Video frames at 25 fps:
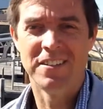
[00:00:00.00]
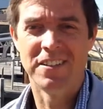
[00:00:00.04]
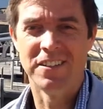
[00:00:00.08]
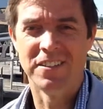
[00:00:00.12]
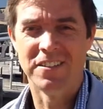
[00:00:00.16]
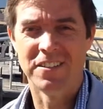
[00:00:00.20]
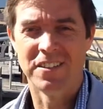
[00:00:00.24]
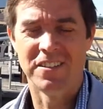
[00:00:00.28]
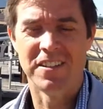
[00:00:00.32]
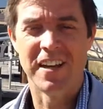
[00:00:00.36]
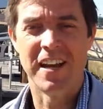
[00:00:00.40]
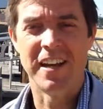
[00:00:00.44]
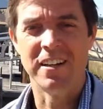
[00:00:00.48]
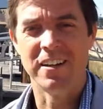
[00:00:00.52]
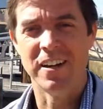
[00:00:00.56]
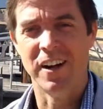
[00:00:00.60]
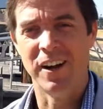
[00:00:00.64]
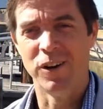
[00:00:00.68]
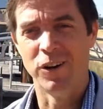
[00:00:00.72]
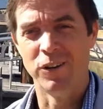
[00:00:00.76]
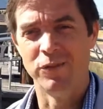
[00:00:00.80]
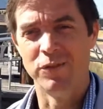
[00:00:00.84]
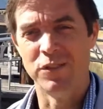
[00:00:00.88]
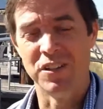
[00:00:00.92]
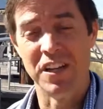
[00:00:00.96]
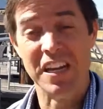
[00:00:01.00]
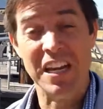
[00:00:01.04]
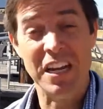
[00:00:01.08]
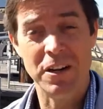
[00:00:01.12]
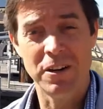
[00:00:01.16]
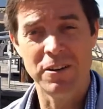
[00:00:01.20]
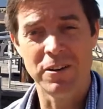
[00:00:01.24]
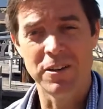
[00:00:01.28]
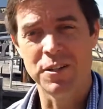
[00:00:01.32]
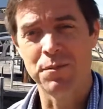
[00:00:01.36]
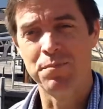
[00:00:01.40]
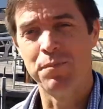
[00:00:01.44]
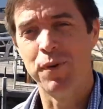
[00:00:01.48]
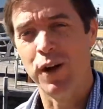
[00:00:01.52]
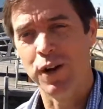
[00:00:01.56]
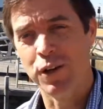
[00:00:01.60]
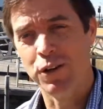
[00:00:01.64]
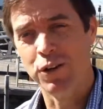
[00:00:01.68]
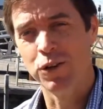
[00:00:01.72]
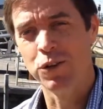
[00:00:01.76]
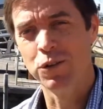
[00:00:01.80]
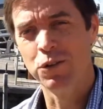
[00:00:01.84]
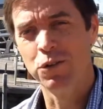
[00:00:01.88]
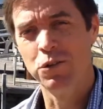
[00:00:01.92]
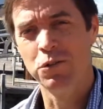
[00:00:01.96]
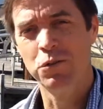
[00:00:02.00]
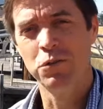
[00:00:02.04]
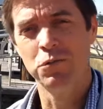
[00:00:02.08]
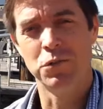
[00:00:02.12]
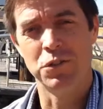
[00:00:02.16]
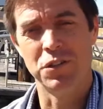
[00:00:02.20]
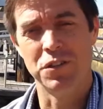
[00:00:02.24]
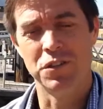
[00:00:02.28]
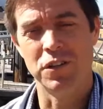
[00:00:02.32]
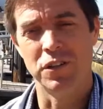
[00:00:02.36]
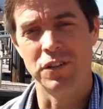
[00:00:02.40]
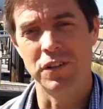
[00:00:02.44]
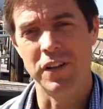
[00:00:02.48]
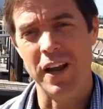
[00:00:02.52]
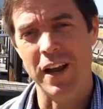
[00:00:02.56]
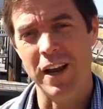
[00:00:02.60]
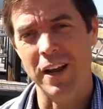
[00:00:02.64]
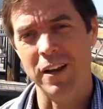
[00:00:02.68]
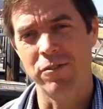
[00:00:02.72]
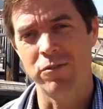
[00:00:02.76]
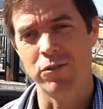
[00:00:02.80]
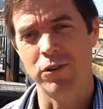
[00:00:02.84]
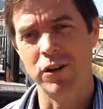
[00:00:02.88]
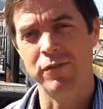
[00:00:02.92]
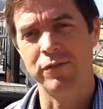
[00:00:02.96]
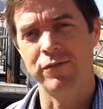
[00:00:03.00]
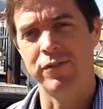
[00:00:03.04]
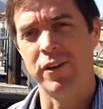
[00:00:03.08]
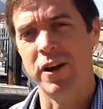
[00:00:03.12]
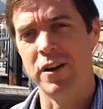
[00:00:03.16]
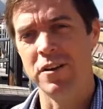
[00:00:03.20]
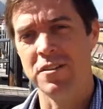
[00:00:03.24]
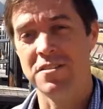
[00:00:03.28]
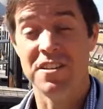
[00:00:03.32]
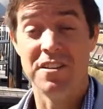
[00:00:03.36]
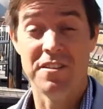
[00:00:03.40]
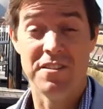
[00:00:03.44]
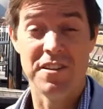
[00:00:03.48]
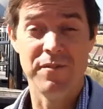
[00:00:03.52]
to take note of is Ingress by Google, which is on the Android phones.